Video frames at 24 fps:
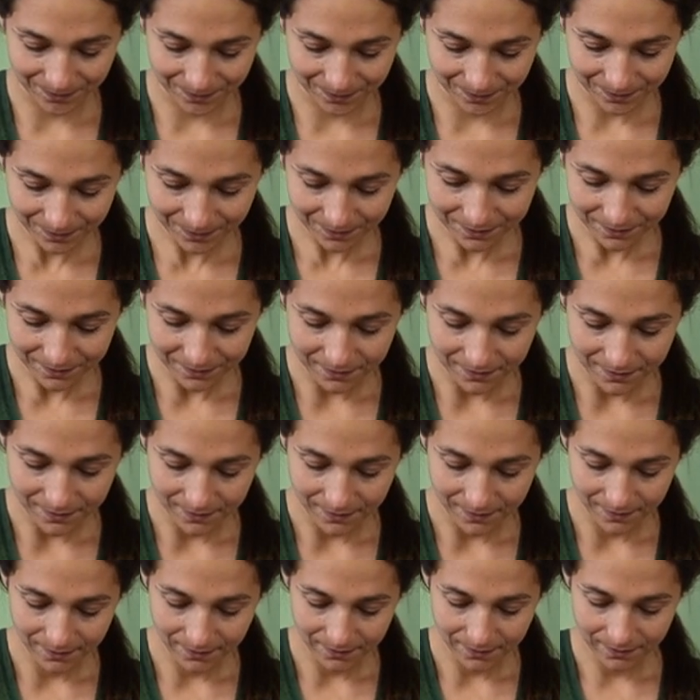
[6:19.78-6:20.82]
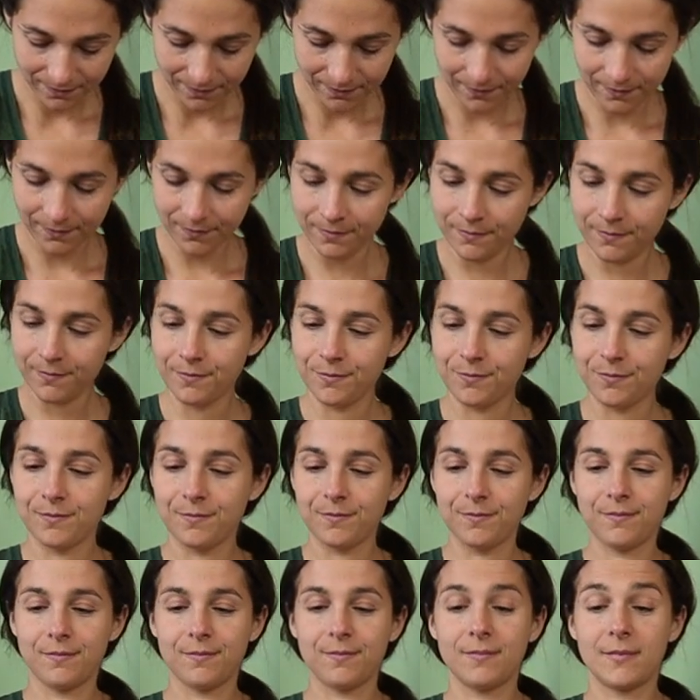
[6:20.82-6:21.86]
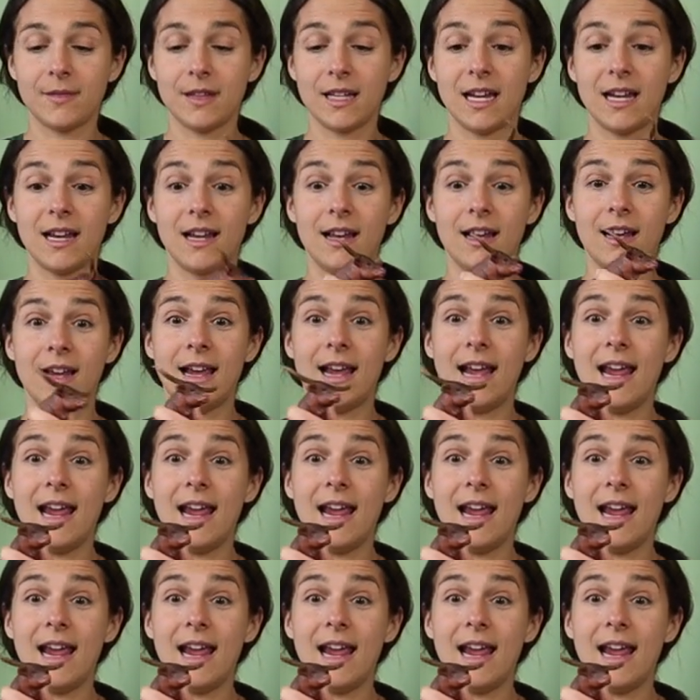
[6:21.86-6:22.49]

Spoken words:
[no speech]